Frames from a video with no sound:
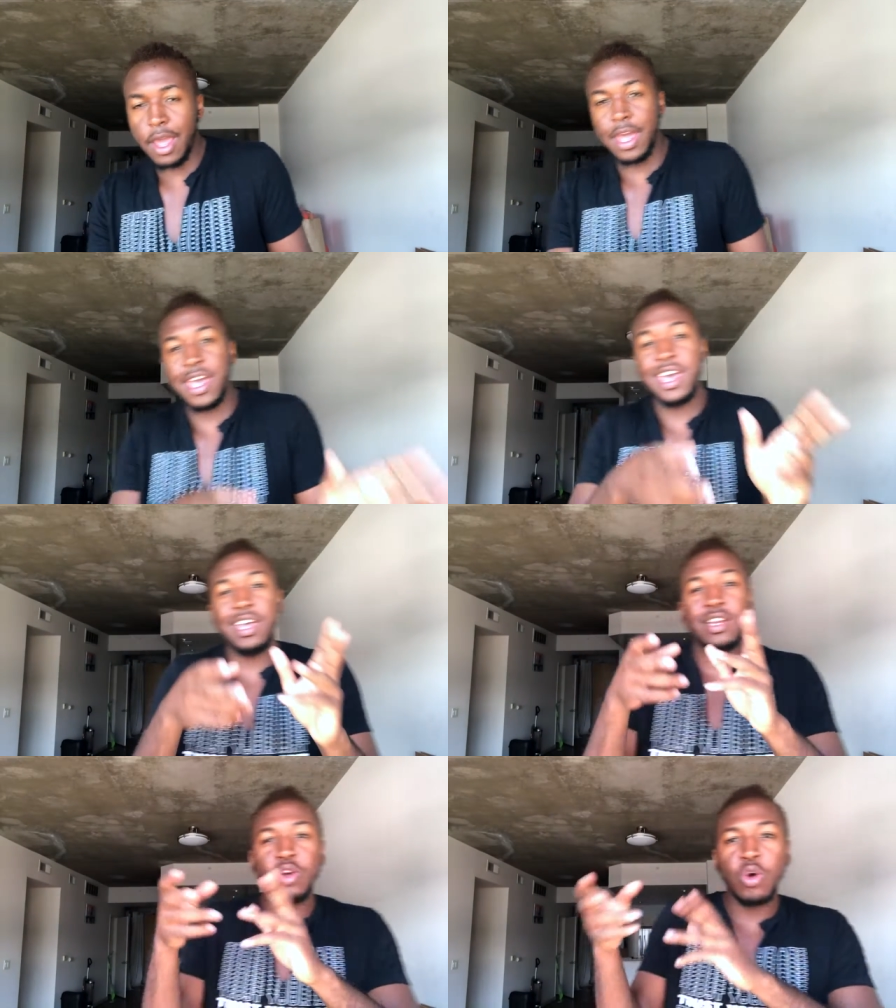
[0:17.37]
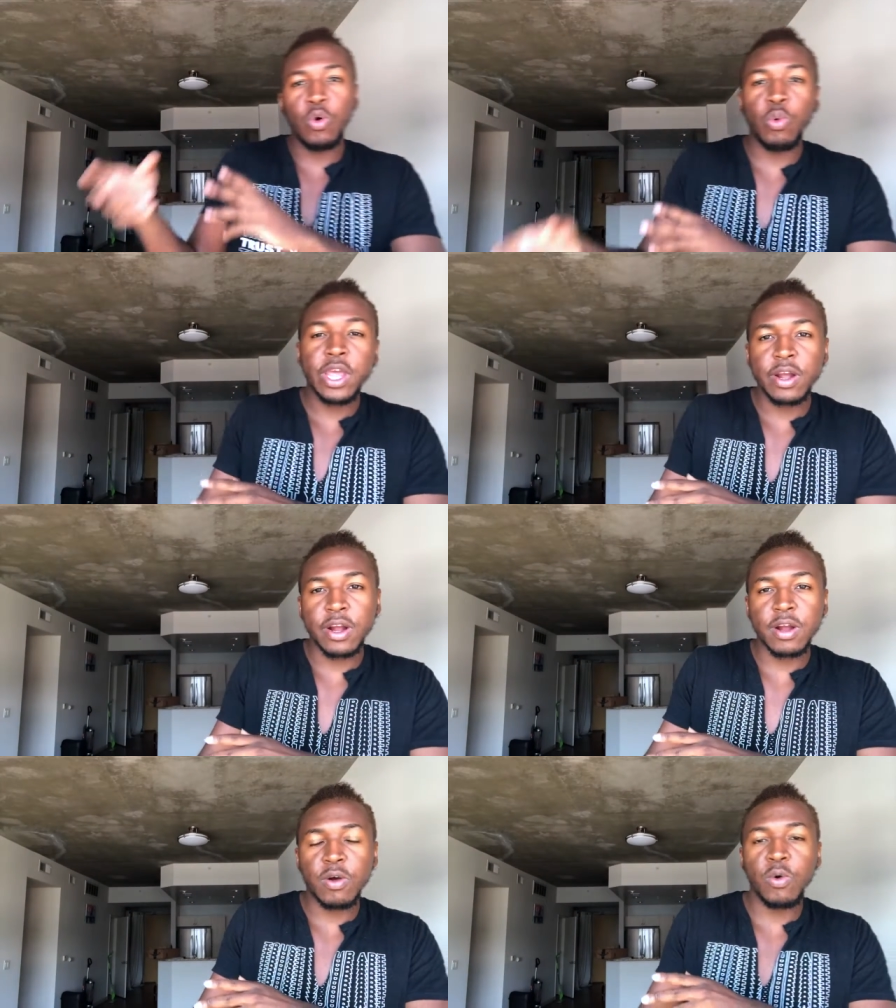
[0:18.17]
and
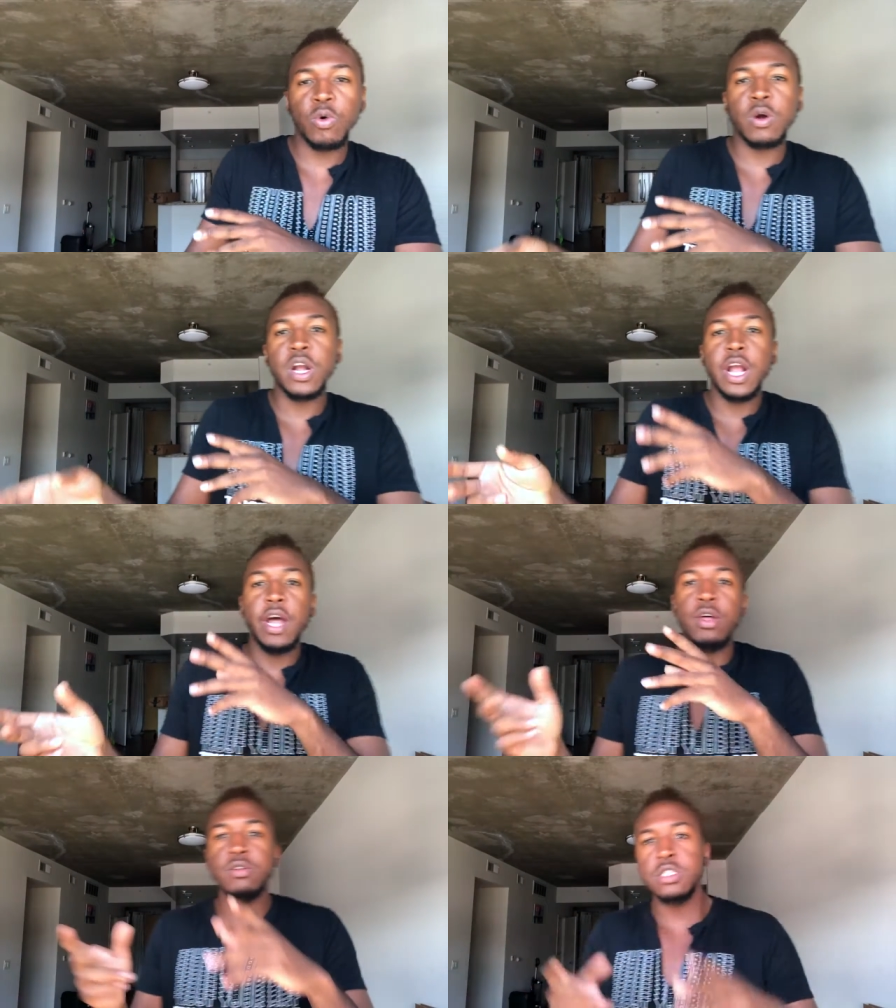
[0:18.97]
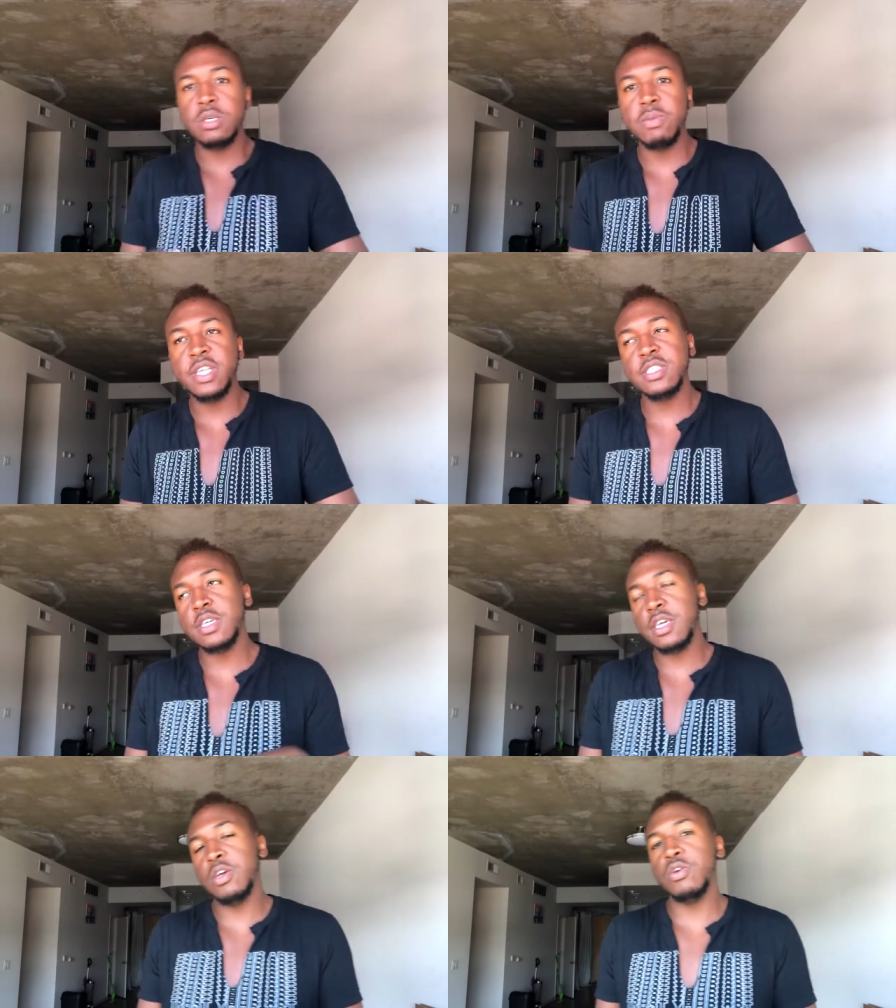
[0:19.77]
queer or
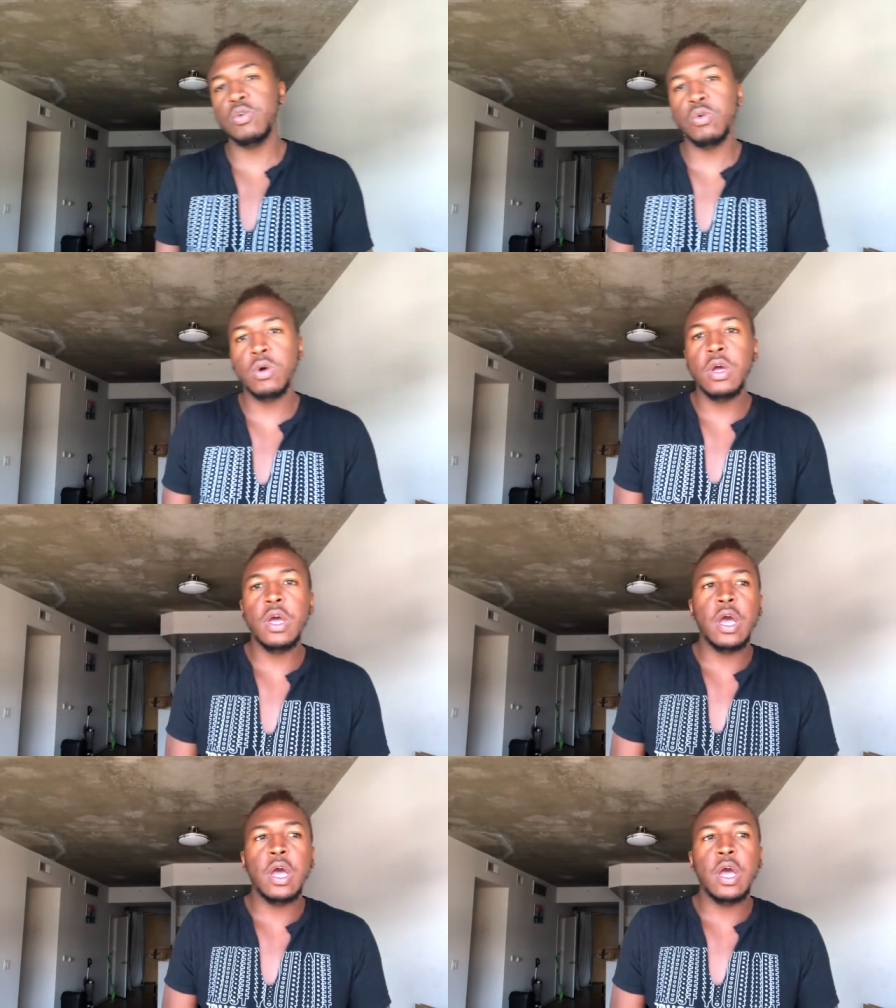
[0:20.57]
LGBTQ